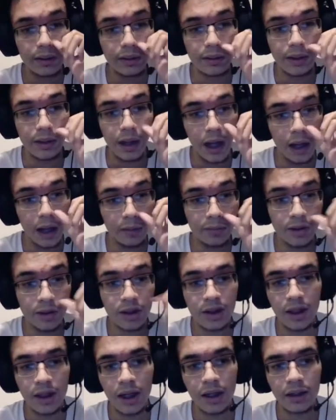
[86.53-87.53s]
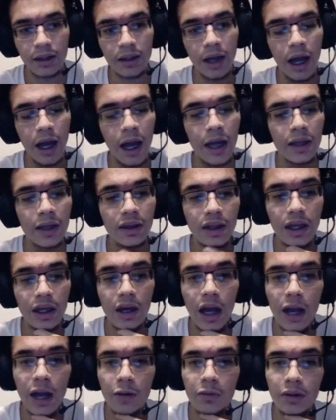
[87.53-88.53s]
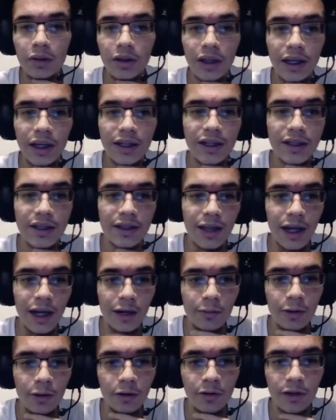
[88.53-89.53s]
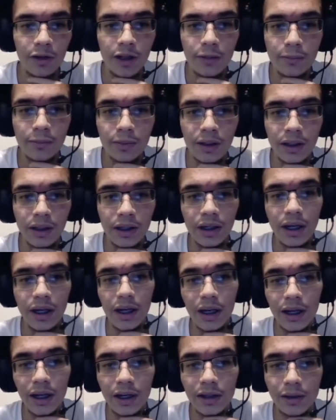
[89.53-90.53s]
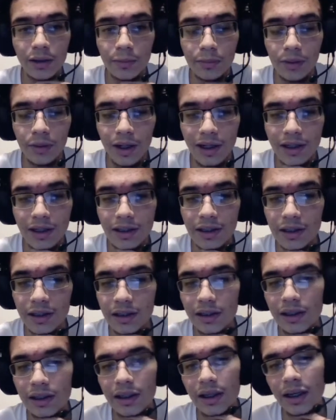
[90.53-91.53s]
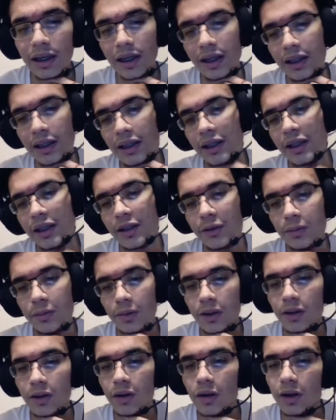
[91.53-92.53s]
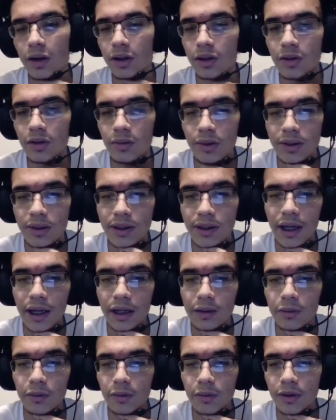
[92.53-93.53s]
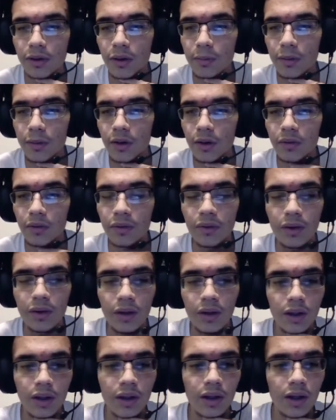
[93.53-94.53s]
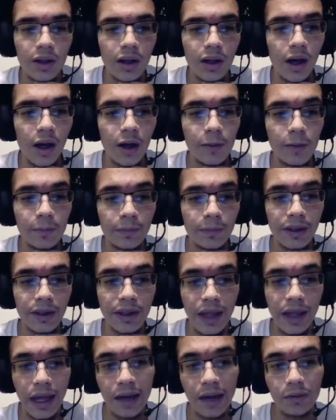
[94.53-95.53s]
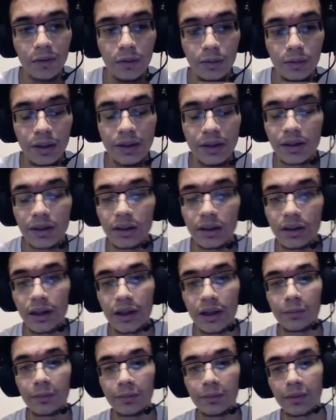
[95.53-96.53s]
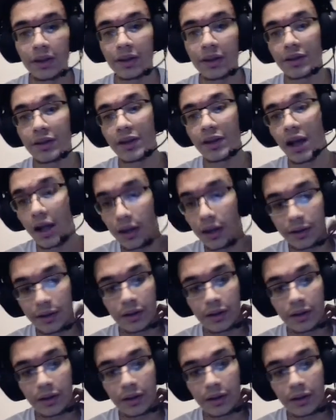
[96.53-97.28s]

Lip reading: I'm just not. I would like to stack both of them, but at the price, it's really hard to do a stack with them both, and have the rest of the lineup be solid.